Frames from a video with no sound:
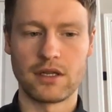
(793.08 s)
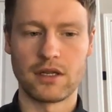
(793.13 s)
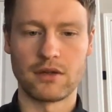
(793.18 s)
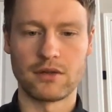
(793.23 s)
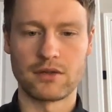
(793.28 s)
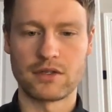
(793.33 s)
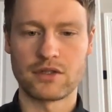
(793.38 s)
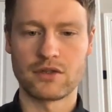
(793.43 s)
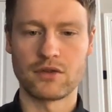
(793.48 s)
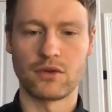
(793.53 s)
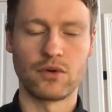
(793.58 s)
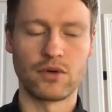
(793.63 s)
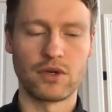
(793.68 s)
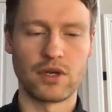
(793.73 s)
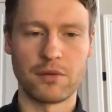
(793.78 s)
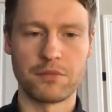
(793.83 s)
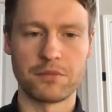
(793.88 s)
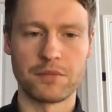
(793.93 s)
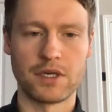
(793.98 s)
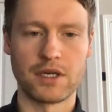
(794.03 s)
store
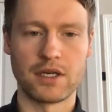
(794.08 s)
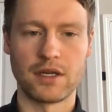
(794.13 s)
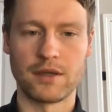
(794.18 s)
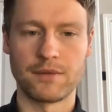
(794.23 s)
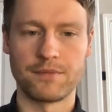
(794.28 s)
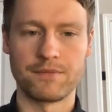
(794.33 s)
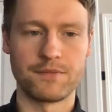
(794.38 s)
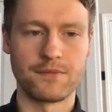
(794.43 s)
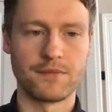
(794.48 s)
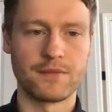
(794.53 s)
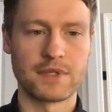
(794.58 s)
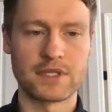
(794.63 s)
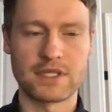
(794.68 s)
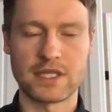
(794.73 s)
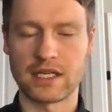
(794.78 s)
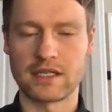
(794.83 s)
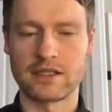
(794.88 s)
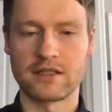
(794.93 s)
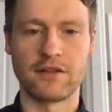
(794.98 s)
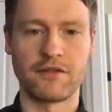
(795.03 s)
number
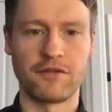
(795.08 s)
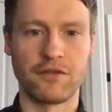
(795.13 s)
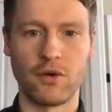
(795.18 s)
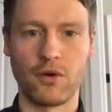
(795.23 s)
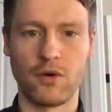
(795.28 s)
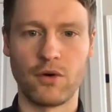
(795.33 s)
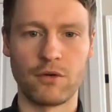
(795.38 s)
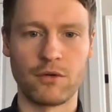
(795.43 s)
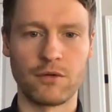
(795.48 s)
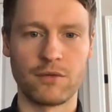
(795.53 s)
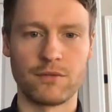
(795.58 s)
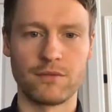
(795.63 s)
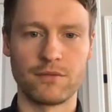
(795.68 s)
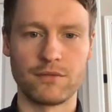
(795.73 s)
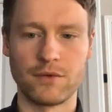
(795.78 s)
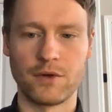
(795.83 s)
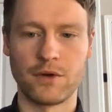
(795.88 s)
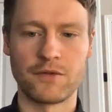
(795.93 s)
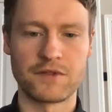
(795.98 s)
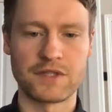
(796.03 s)
64
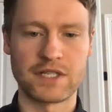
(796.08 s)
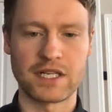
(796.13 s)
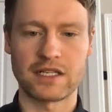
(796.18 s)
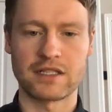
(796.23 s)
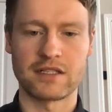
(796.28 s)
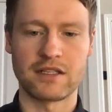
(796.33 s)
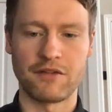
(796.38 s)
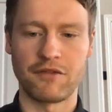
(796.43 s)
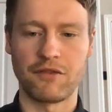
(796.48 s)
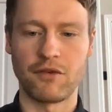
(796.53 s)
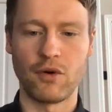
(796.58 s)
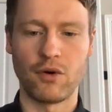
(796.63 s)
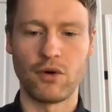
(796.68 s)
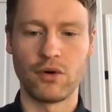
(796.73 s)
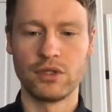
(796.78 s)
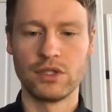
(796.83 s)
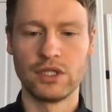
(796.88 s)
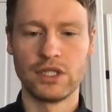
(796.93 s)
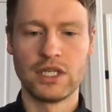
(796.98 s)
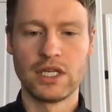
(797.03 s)
of 64,